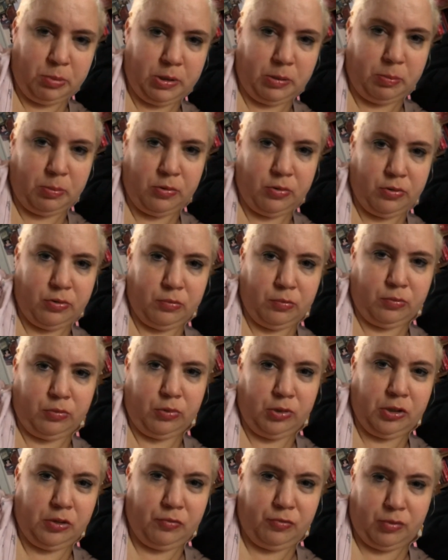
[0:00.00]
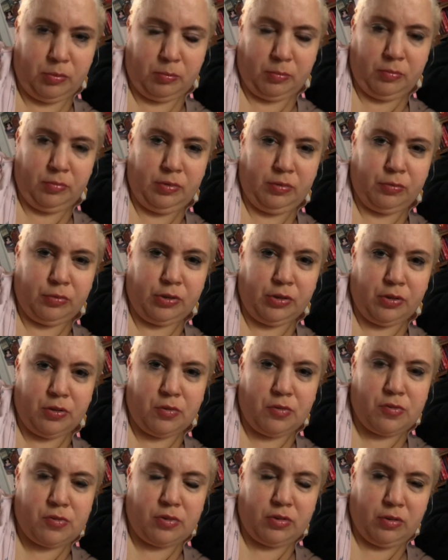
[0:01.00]
Dr. Pepper from
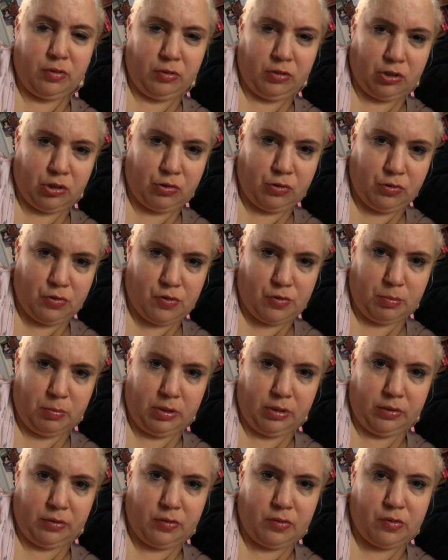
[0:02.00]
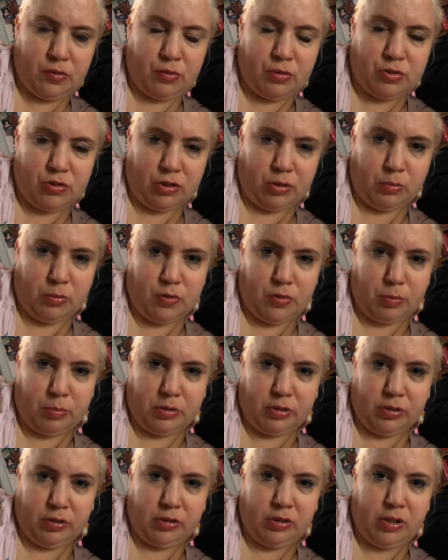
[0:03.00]
one of the cruise mugs, which
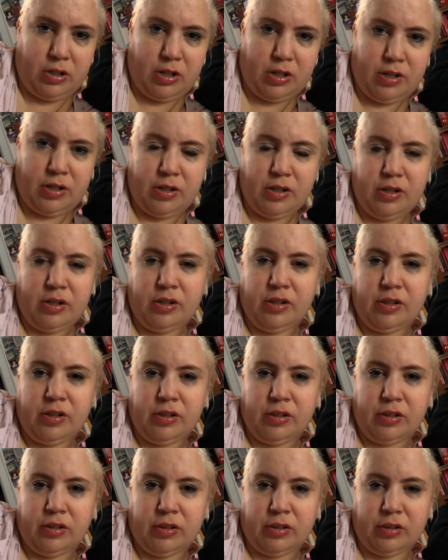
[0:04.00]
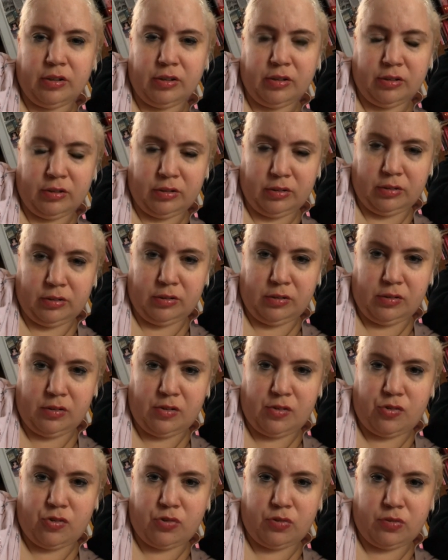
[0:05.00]
I almost bought,
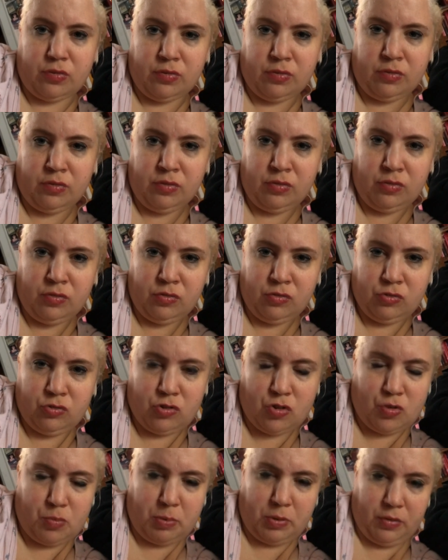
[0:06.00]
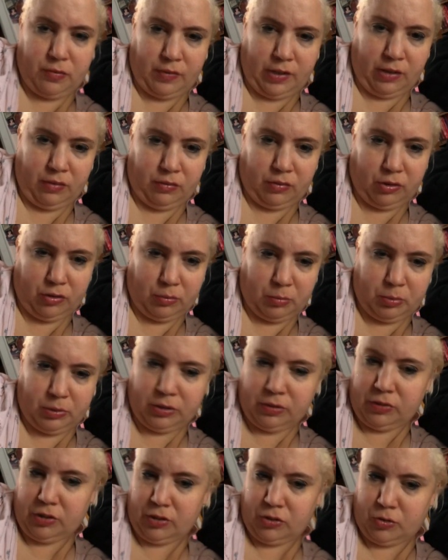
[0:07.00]
and she split
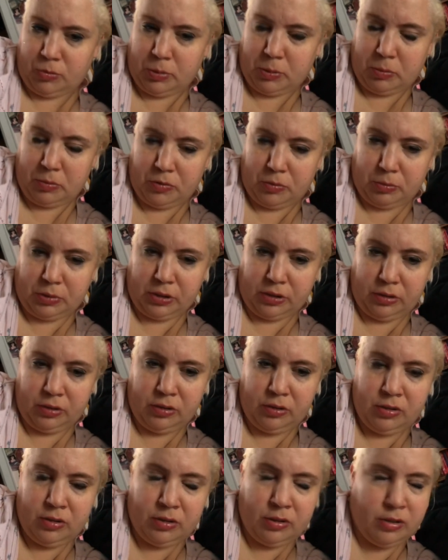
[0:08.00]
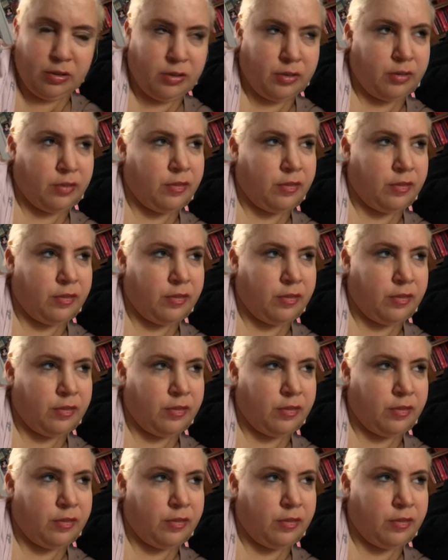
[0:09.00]
that little bit of Dr. Pepper with me.